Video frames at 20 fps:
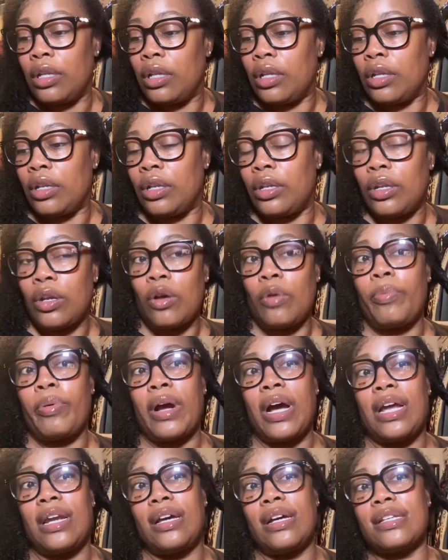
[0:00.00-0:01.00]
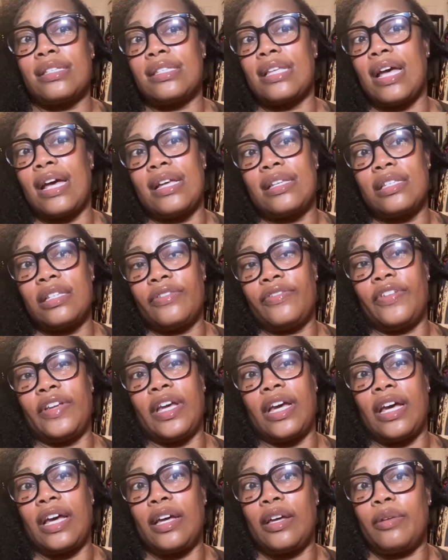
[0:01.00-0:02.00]
no products as of
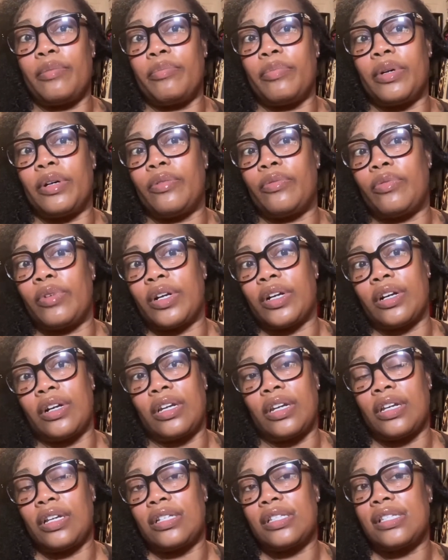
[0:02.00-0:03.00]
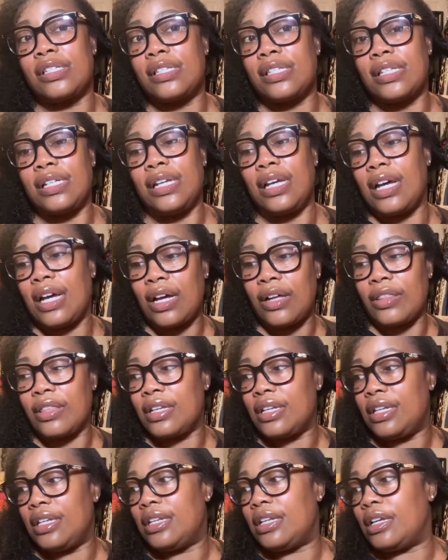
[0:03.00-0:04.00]
yet, but we're going to see how the
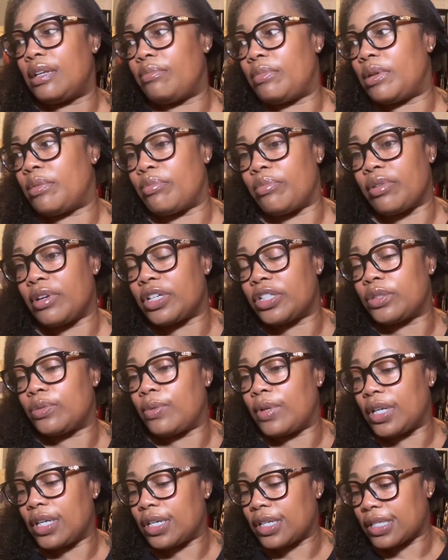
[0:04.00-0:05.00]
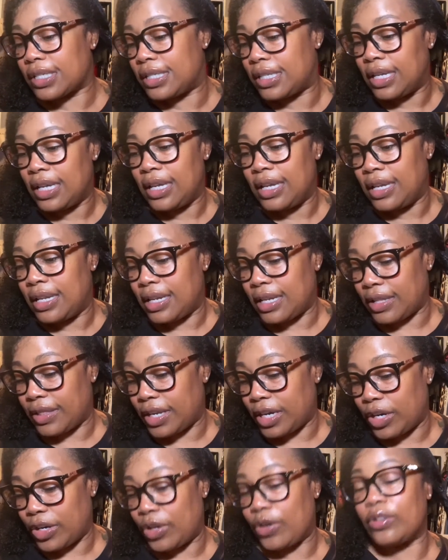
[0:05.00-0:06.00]
Denman brush works. Now,
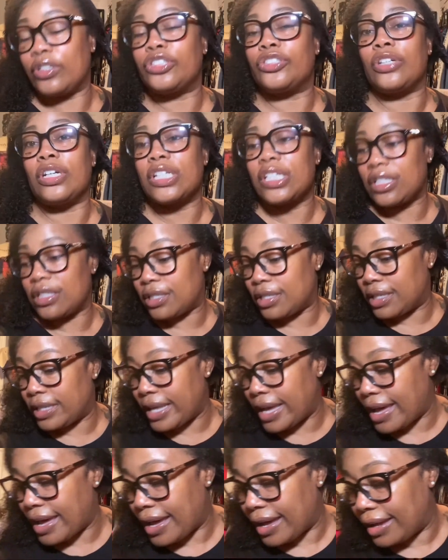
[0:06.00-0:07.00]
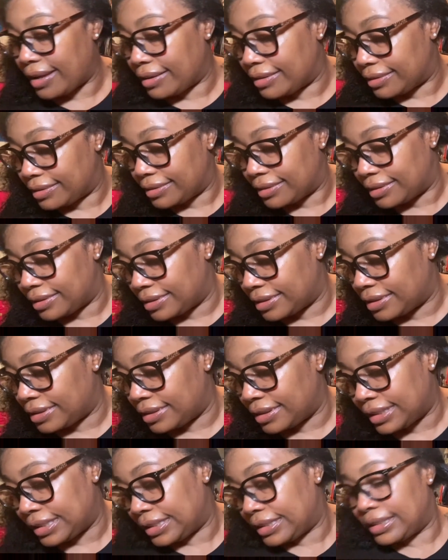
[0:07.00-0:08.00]
there are no instructions on that.
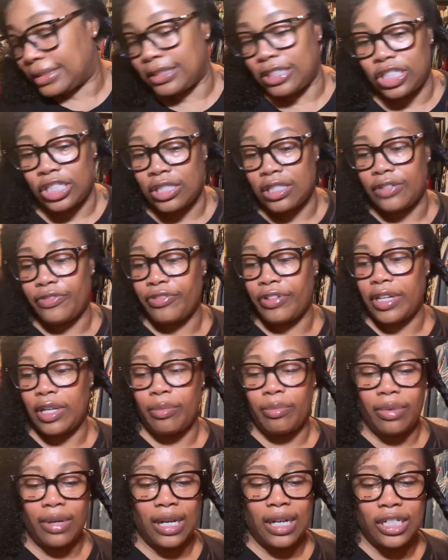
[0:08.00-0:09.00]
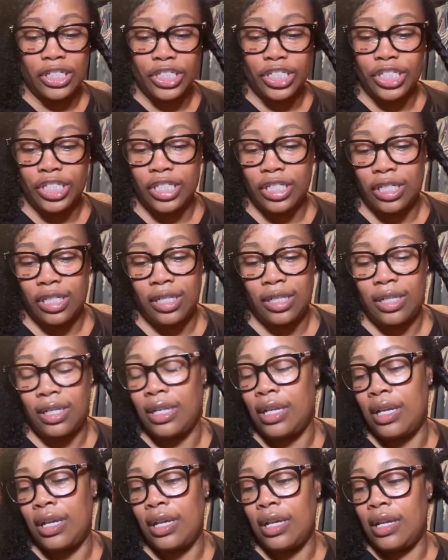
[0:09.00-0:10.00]
It's just a freaking brush.
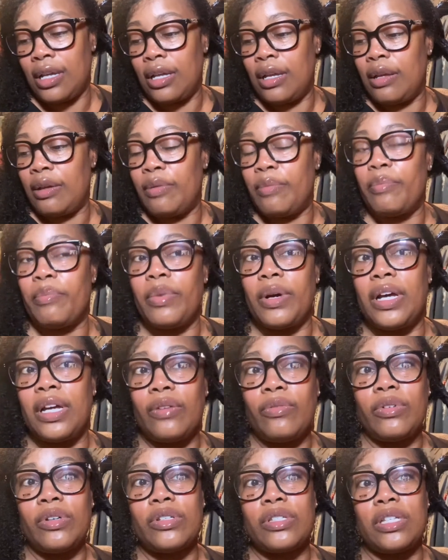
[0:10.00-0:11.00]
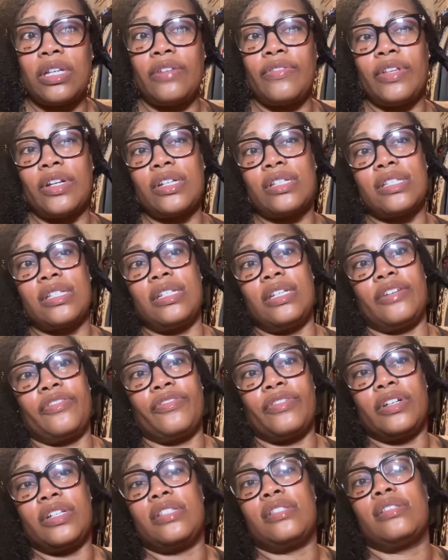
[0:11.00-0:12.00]
But we'll see if there's a
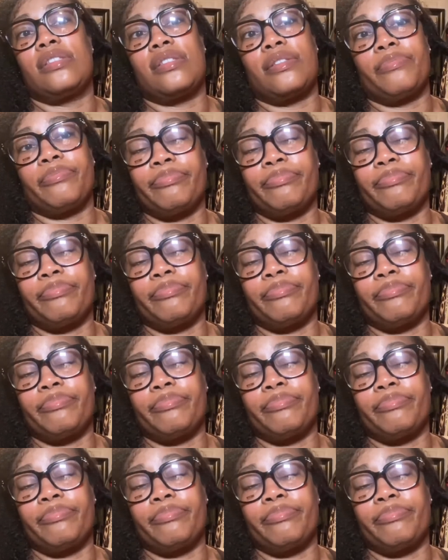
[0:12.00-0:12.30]
difference.